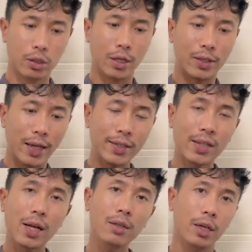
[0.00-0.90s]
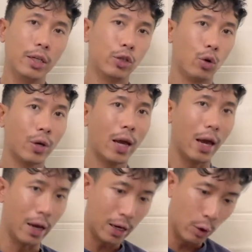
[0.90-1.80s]
The distance is
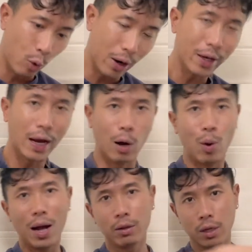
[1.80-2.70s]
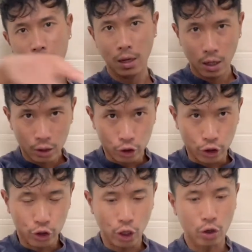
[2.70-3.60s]
okay. He running around the
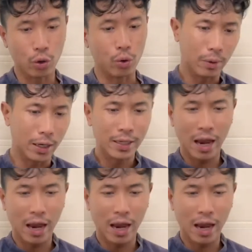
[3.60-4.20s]
circle. It's